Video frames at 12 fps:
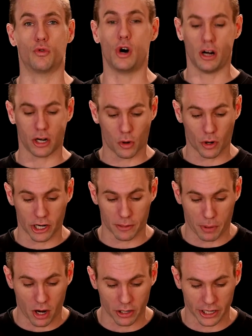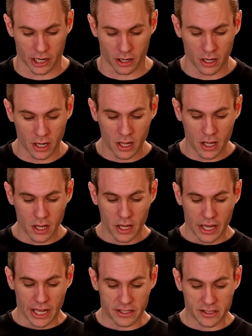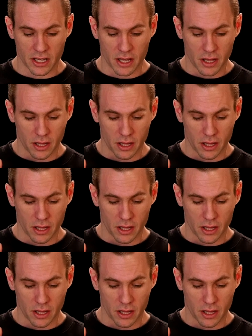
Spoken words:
Well, according to Paul here, it's